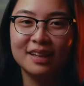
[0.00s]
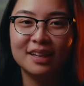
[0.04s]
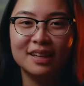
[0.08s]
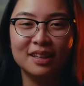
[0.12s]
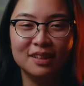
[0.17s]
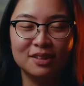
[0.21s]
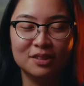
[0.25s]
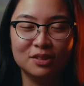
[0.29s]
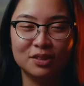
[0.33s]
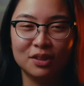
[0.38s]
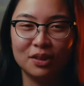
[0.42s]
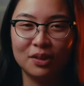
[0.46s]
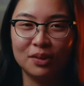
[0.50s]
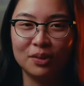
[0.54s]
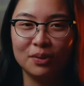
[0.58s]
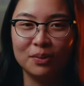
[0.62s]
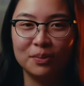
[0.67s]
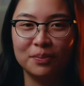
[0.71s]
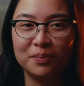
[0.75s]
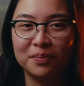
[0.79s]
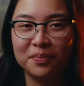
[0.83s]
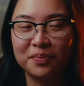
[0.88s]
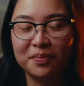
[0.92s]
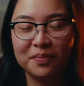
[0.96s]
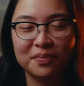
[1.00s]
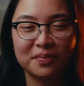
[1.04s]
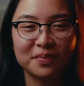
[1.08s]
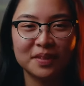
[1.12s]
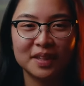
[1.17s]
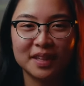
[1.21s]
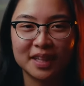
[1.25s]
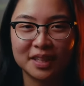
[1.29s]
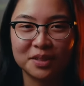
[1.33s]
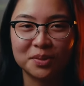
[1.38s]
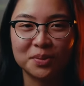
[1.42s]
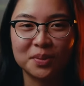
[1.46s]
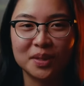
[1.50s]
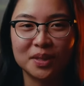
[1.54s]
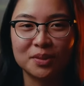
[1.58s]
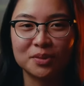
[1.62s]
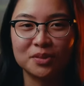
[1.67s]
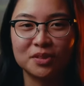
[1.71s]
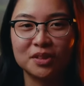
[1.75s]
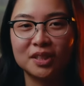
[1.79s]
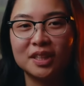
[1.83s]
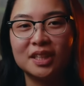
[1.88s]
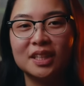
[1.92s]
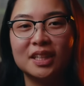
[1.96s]
And so that's why I was
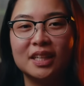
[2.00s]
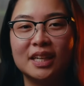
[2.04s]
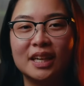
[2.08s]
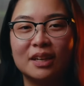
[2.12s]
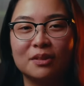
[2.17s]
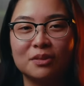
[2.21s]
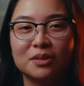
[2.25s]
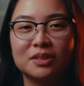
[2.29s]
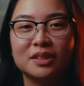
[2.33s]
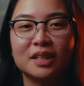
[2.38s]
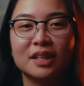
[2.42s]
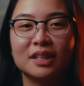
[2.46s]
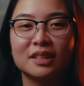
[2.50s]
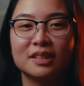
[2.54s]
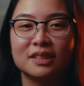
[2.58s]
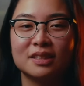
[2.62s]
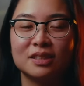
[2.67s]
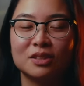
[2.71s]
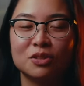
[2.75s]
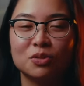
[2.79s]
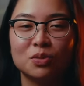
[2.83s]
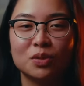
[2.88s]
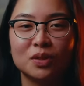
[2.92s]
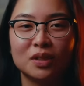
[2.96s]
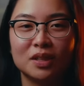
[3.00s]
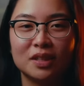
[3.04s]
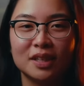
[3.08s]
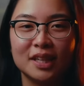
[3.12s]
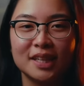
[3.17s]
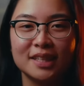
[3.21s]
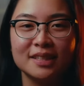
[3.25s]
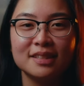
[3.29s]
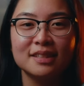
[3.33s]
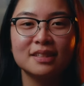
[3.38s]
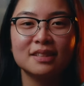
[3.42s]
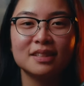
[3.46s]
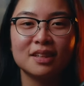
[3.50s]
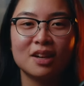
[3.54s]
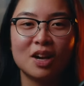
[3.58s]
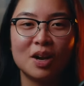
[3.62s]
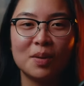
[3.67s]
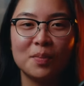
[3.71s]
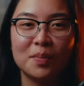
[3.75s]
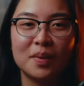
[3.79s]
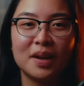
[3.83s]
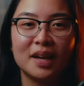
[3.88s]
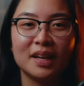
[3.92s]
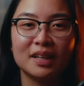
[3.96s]
looking to downsize into a nice,
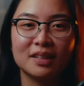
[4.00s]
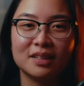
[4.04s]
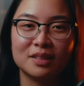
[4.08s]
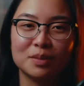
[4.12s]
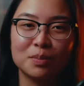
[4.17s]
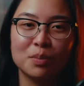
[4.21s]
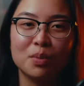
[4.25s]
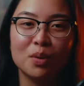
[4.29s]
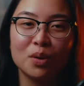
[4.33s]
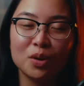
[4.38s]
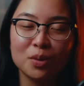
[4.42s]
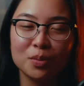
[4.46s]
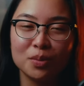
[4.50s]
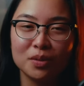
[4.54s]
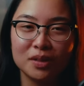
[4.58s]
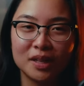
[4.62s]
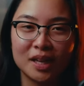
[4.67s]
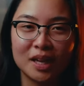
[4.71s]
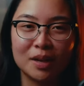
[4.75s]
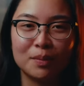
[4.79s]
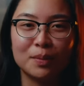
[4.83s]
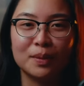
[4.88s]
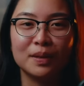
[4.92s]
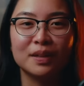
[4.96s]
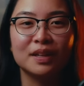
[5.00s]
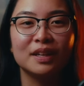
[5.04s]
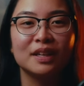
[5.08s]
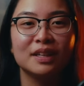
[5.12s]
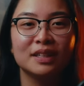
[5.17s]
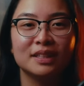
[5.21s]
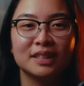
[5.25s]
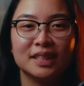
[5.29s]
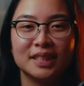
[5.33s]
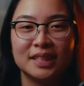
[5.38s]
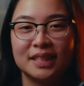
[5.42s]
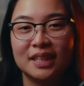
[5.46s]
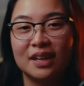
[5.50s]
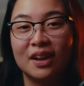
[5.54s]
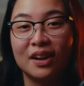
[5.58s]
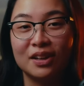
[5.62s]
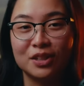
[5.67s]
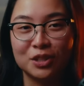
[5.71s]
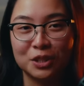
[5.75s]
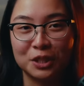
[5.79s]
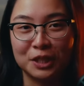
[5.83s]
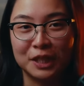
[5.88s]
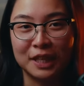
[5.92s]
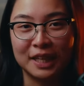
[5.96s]
compact, portable camera that did not
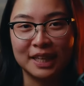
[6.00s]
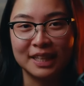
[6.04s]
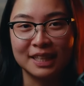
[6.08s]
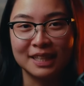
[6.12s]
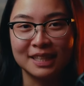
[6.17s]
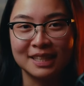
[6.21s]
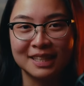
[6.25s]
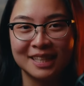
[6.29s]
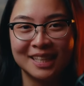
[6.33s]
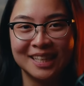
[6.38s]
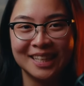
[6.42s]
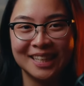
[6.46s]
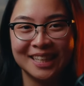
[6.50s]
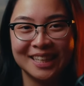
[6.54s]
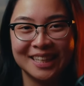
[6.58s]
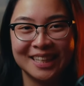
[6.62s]
turn heads.